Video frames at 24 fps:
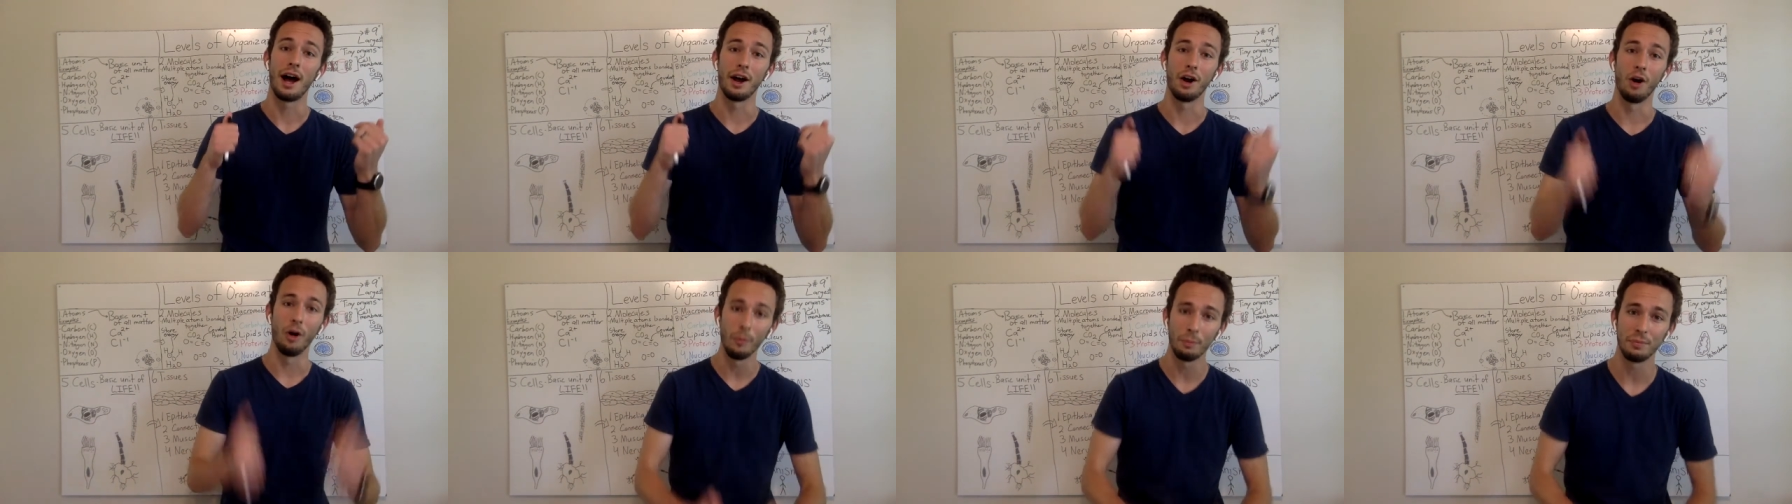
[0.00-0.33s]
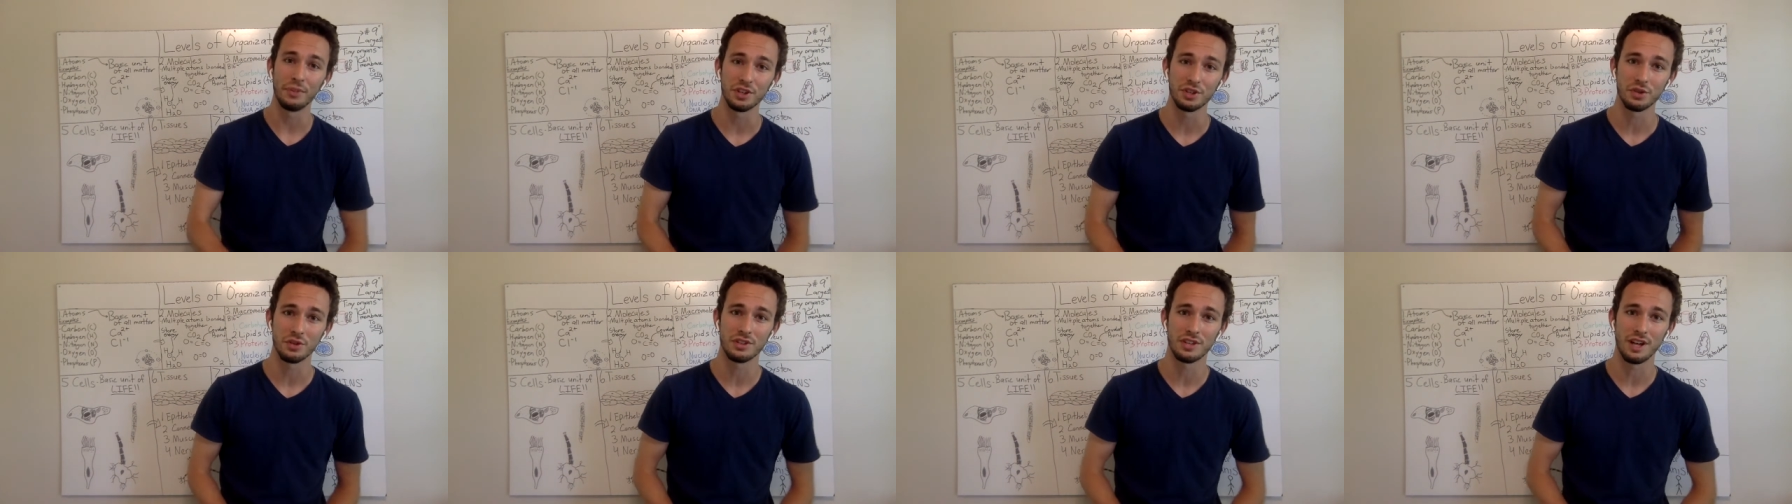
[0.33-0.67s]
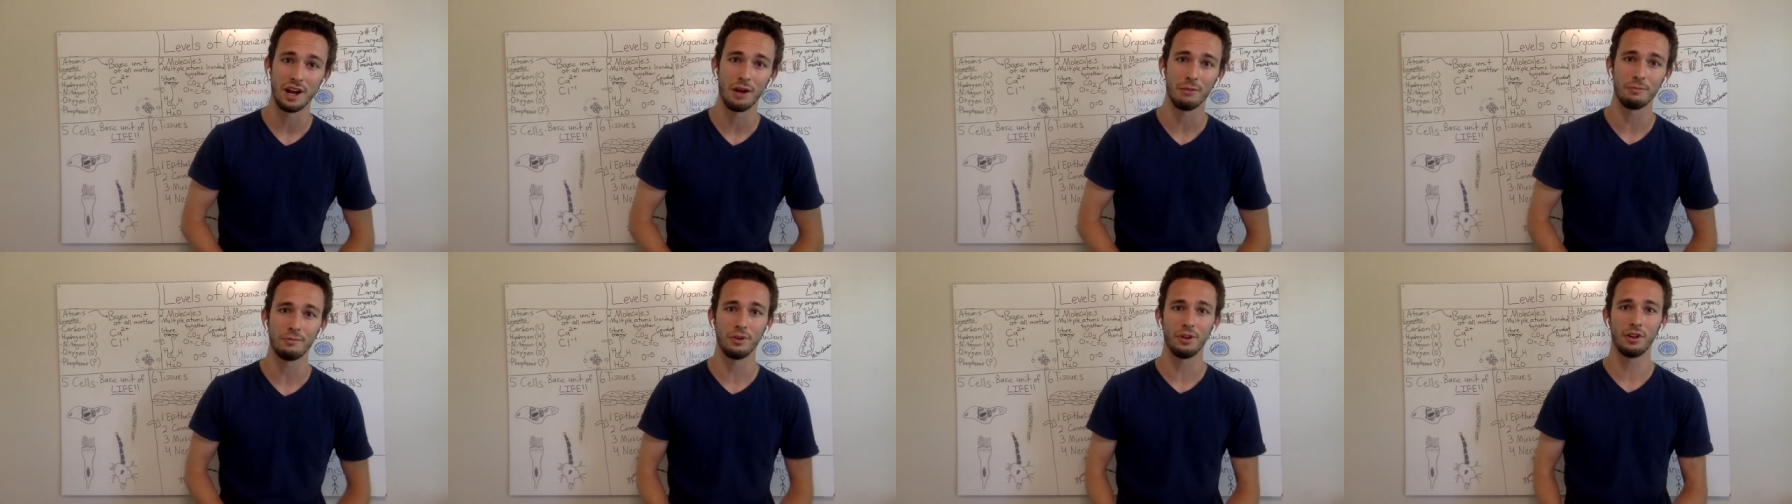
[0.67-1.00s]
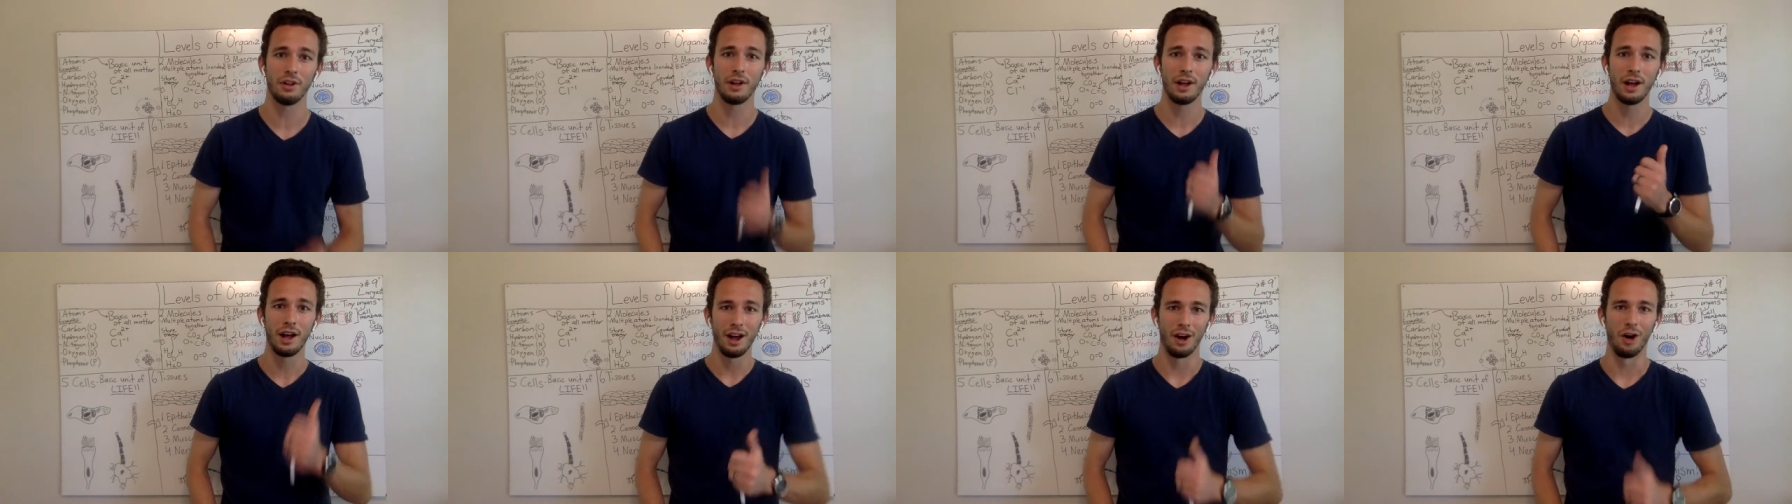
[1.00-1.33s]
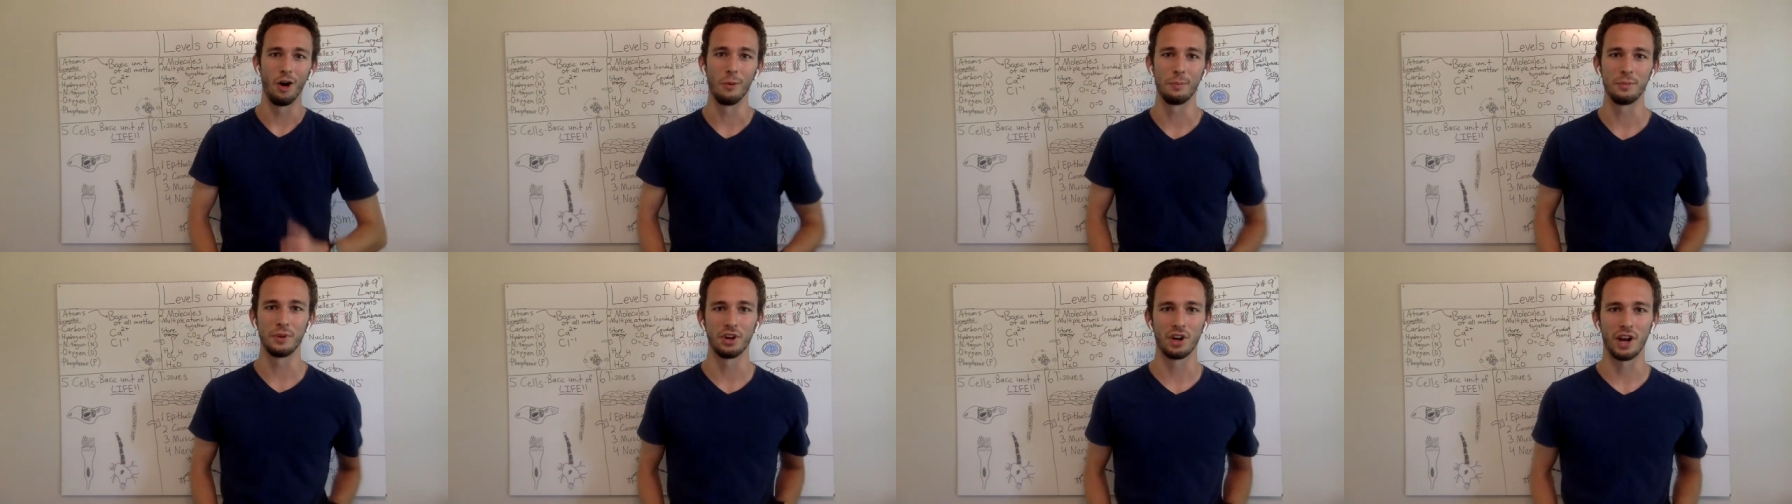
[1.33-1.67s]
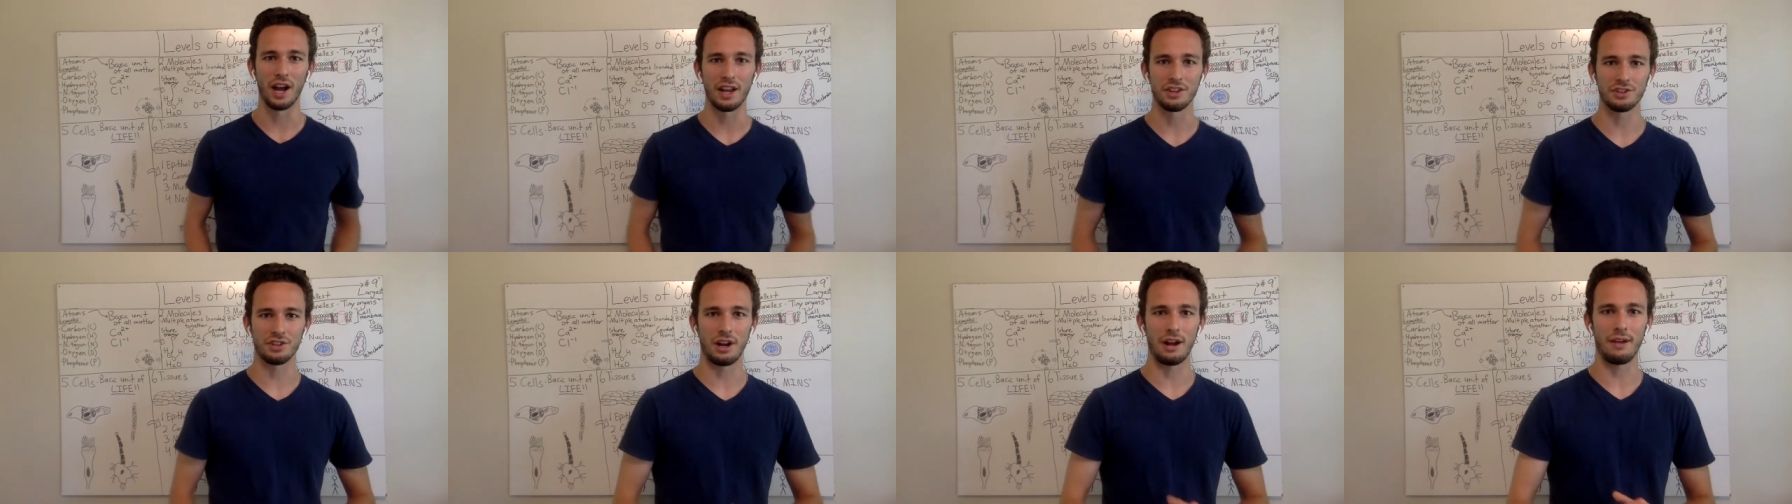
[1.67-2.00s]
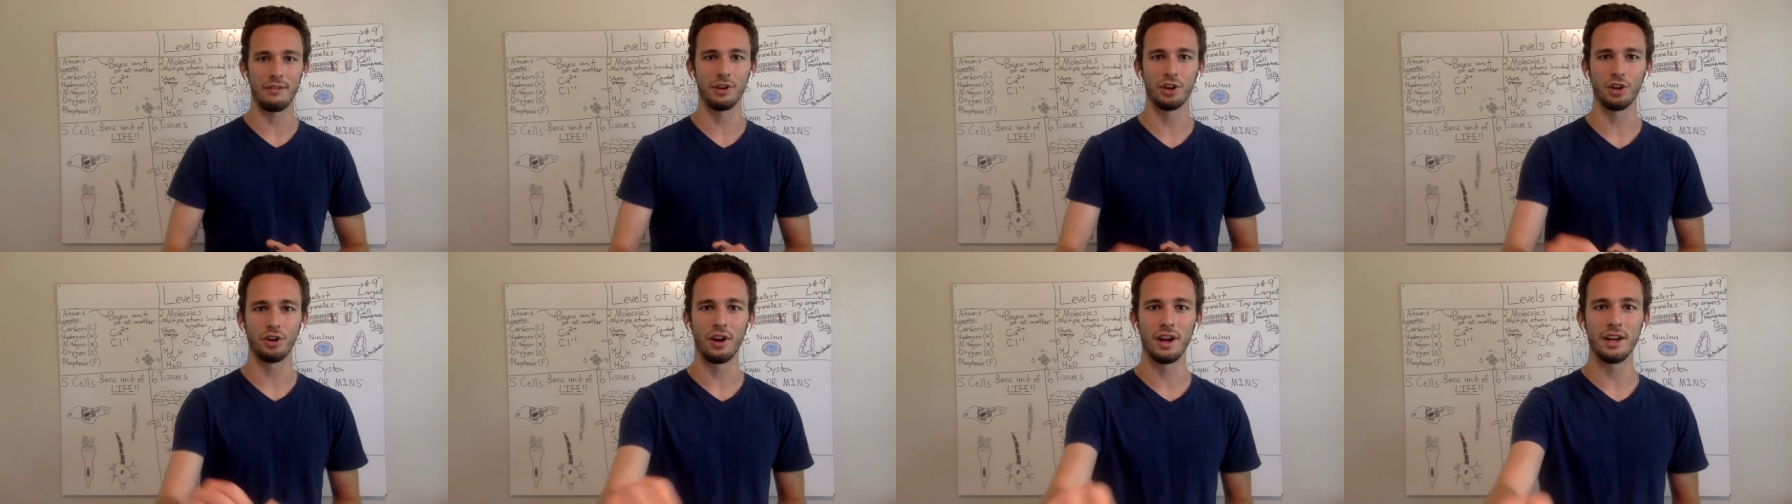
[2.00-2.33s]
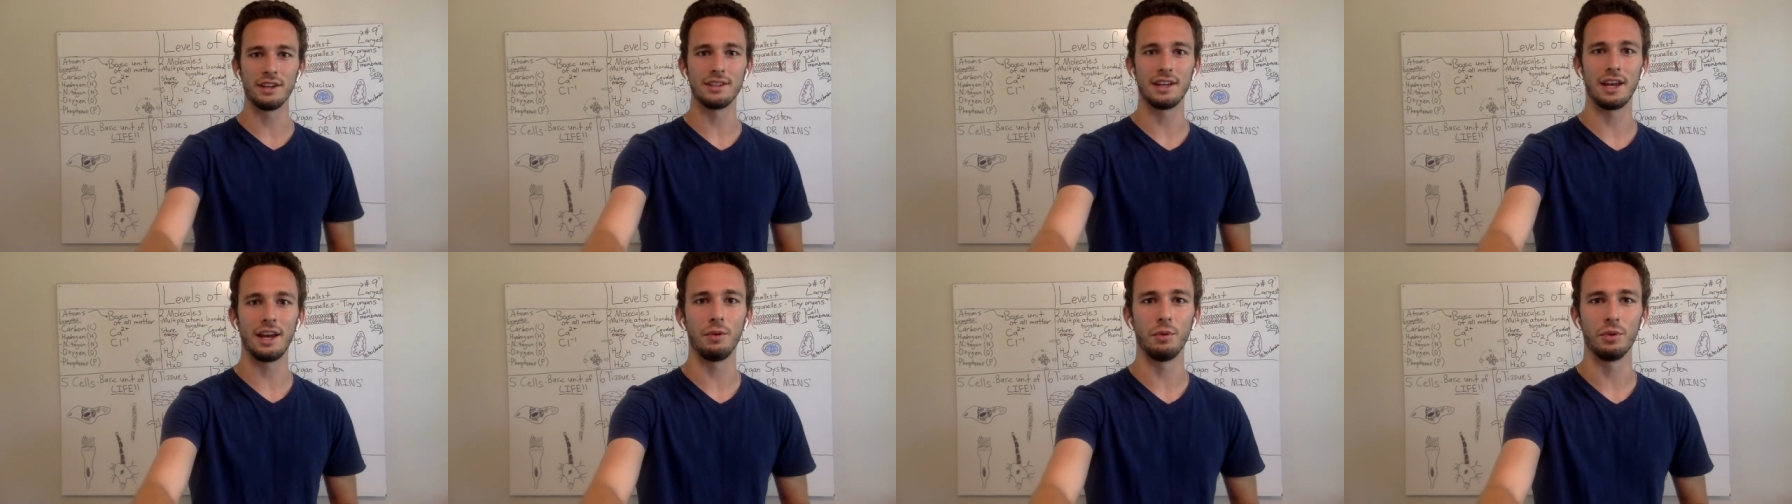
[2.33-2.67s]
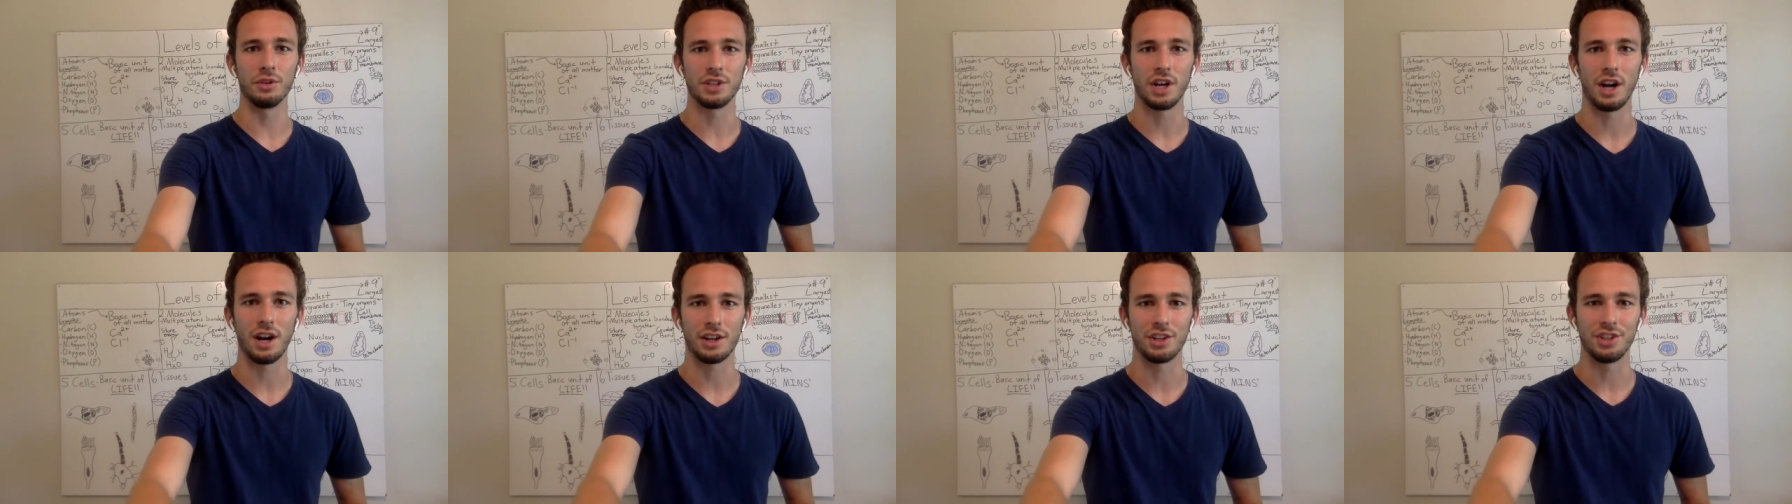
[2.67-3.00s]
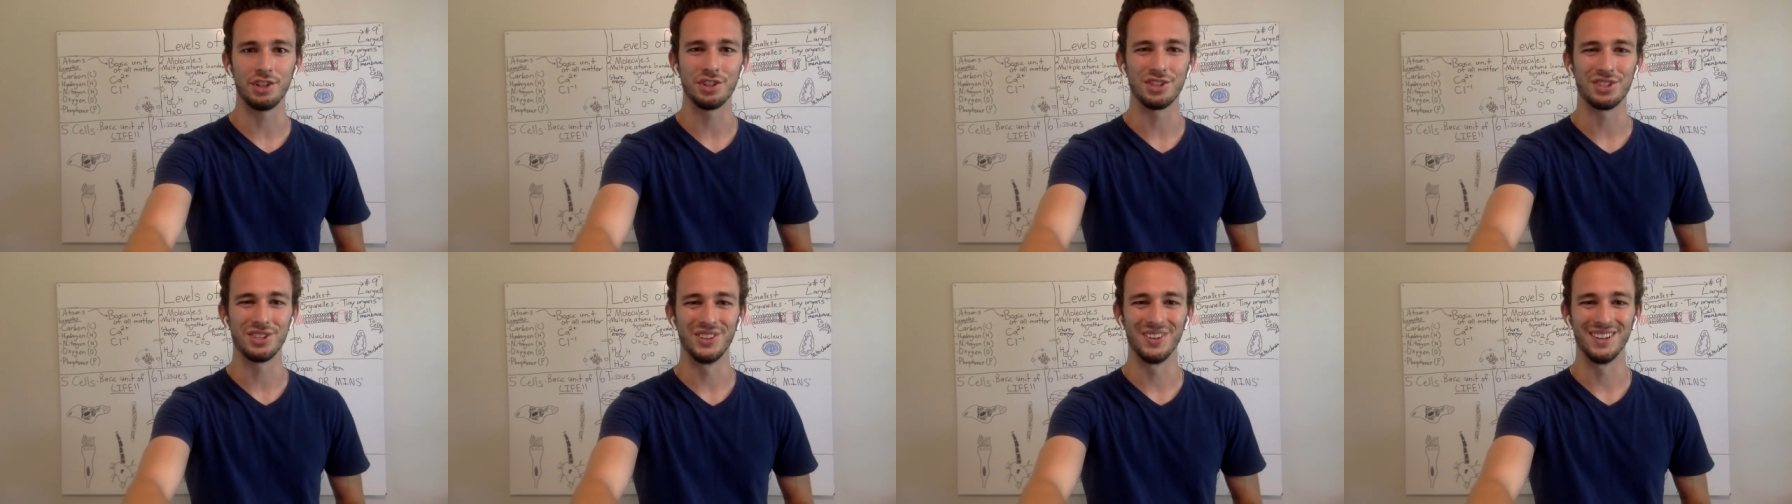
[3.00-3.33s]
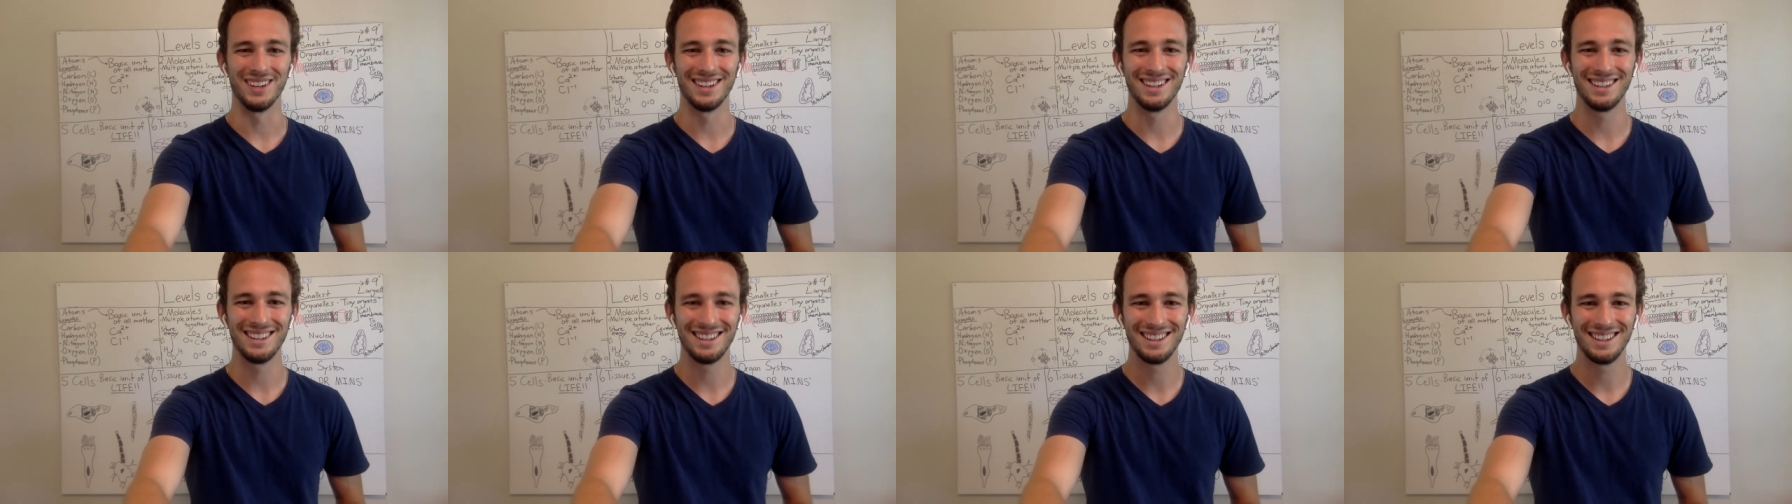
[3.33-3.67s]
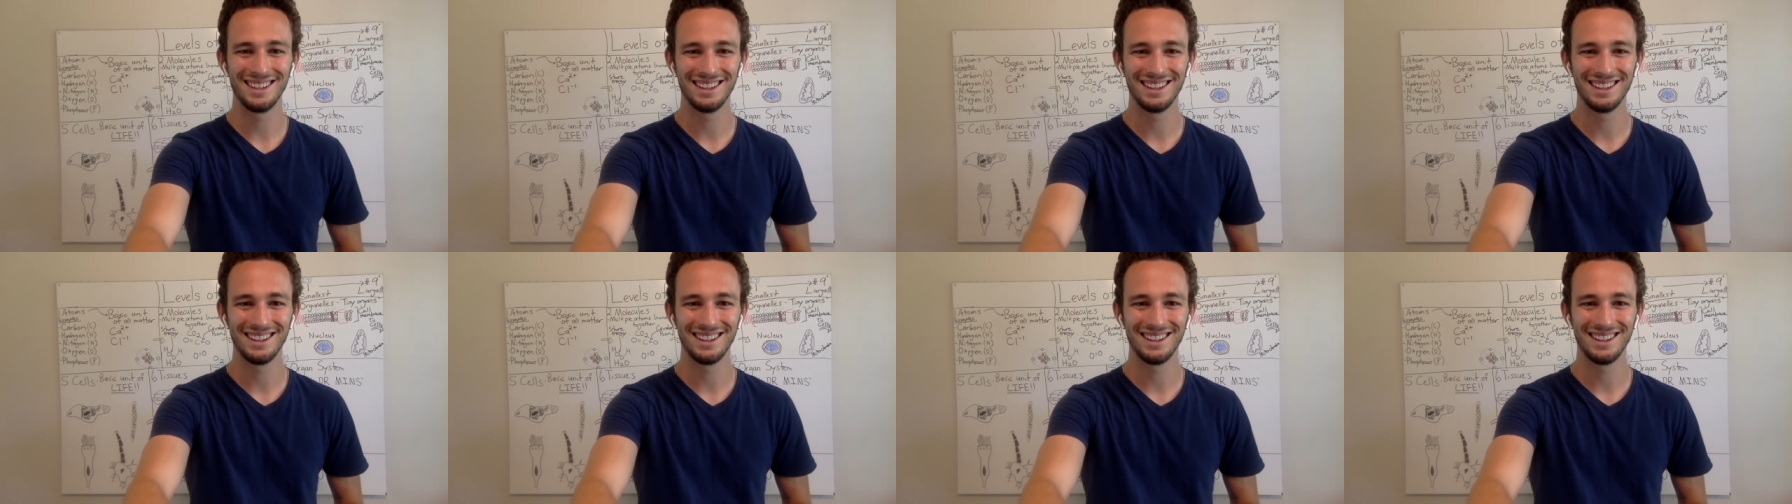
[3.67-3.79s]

I hope this was helpful. Hope you guys are having a great day, and we'll talk to you soon.